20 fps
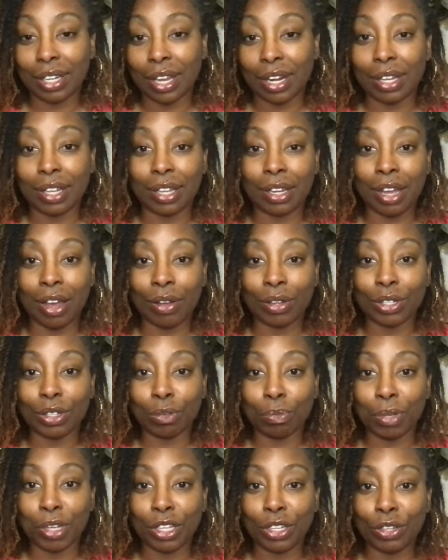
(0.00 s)
that it can
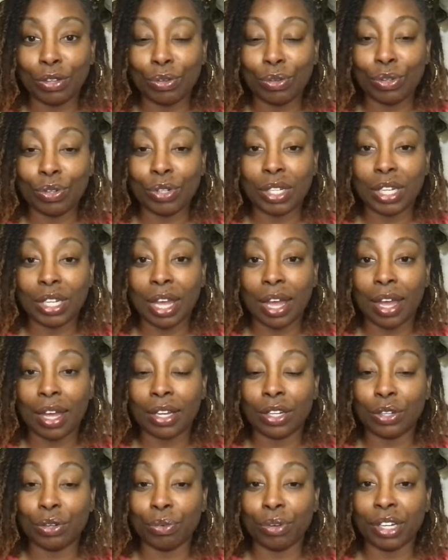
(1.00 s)
also be used
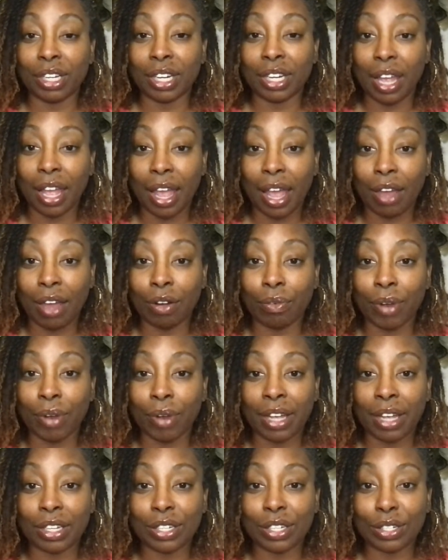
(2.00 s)
during
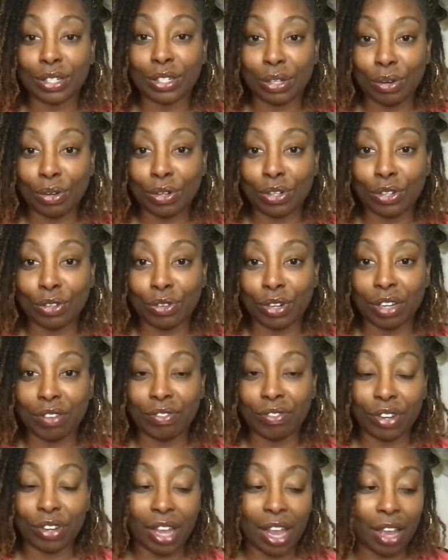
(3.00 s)
cataract surgery
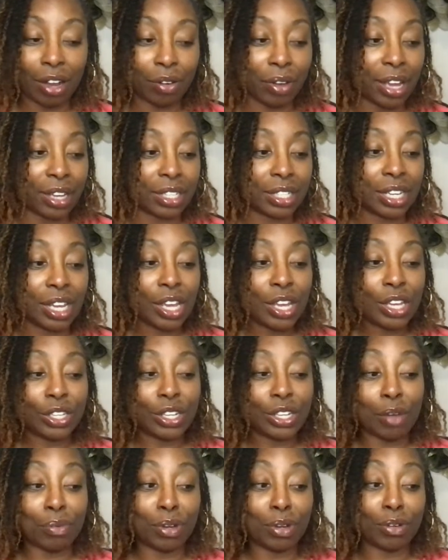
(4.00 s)
for cataracts.
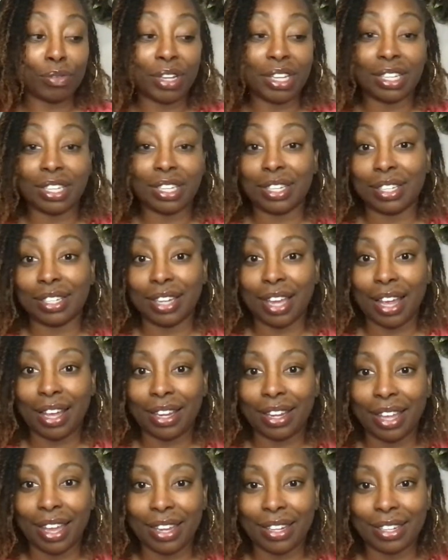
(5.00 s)
So I'm going to read this
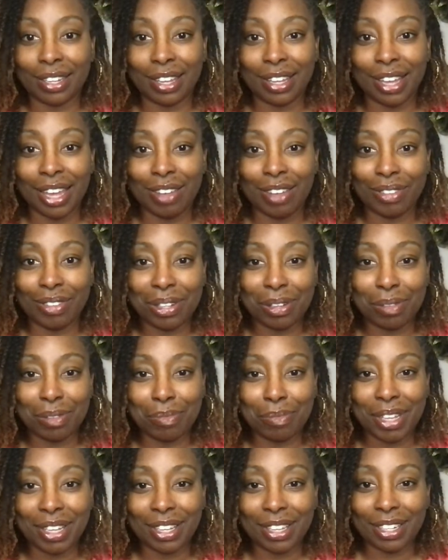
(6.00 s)
exactly as they gave it to
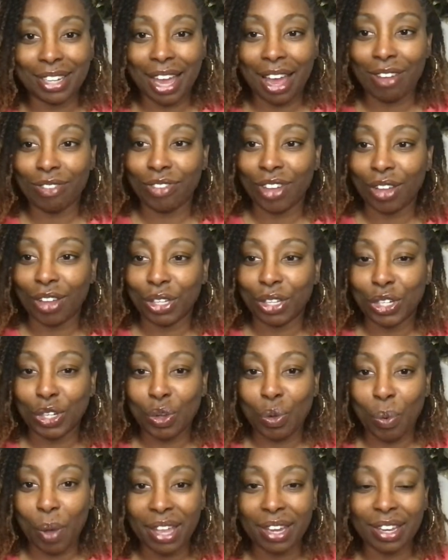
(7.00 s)
me because I found this
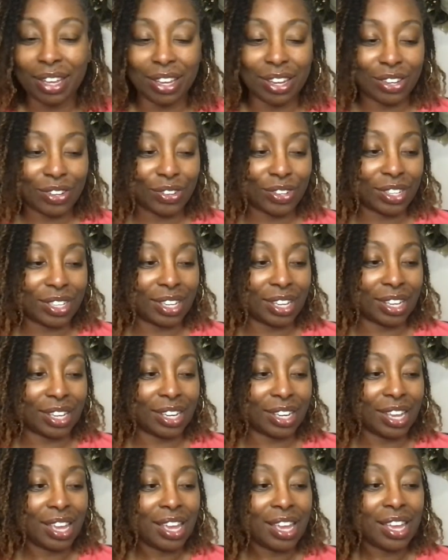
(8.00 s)
quite
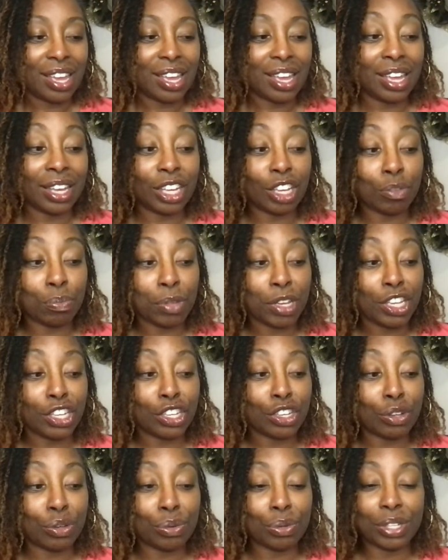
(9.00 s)
interesting. It can be
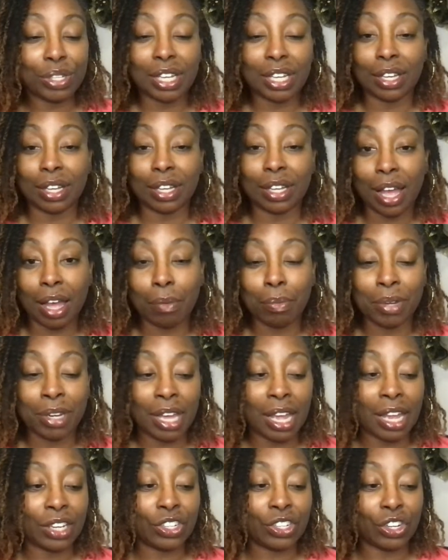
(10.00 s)
used in
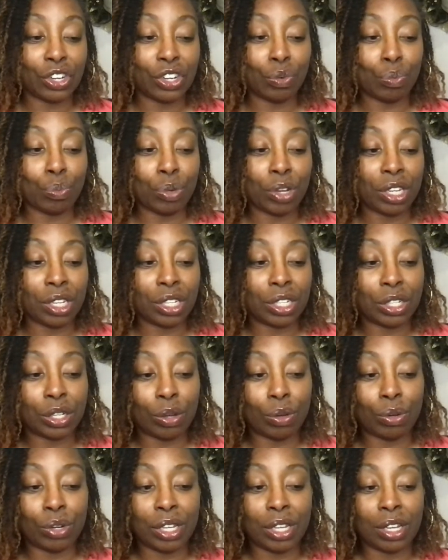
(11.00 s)
combination with
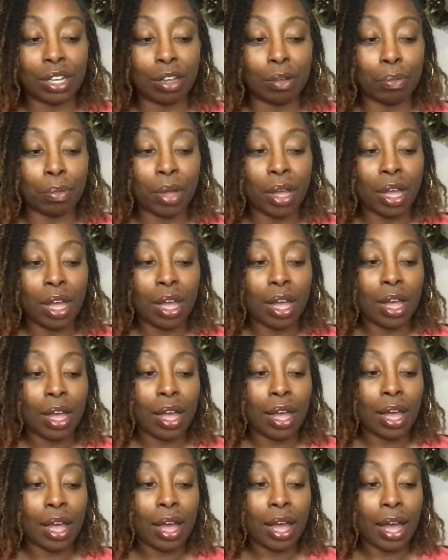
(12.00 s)
sodium
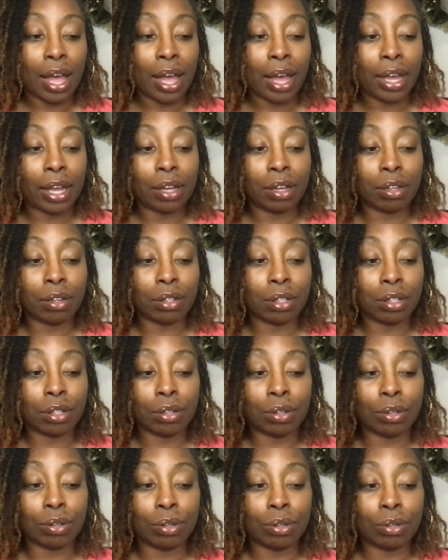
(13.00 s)

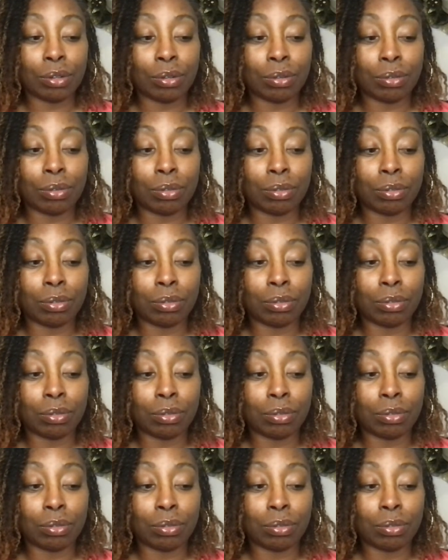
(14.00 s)
hyaluronate.